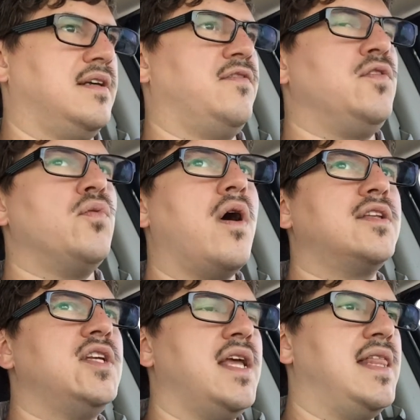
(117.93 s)
If you
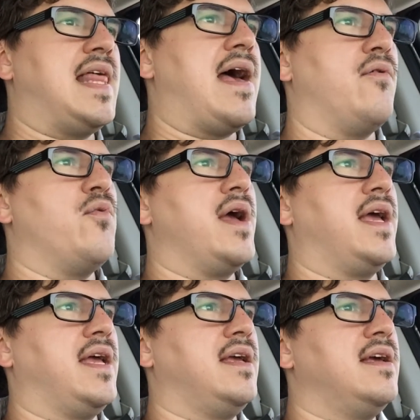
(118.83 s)
watch it in that
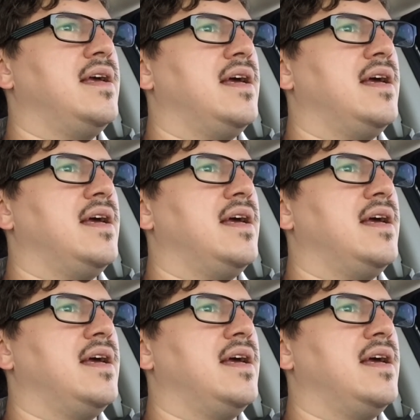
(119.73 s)
way,